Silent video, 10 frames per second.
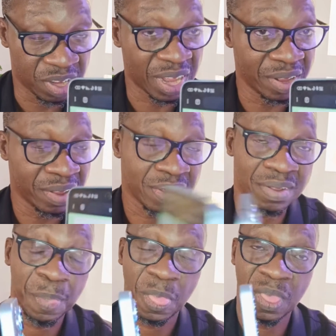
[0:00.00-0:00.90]
decent.
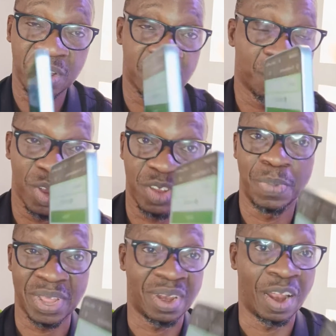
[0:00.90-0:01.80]
It's much
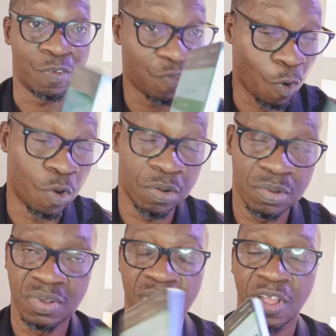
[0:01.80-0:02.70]
better than 4.
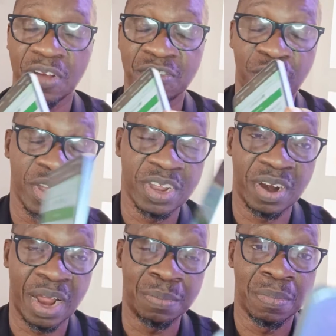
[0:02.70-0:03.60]
4 gig
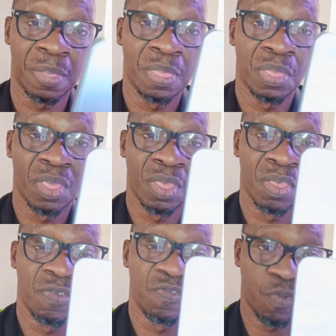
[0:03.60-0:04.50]
RAM
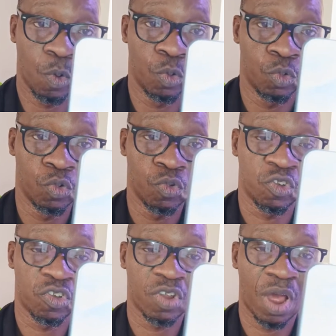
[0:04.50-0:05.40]

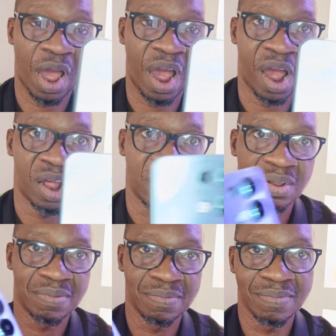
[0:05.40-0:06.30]
phones are
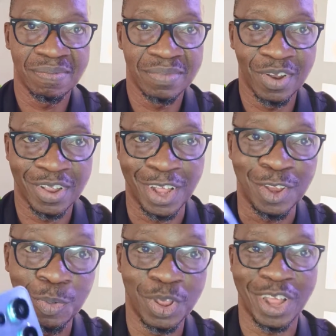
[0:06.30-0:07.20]
not
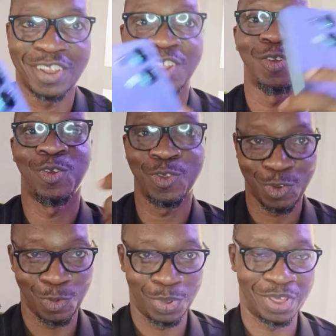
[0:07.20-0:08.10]
as smooth as they
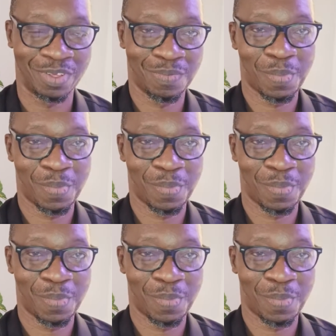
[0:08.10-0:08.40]
used to be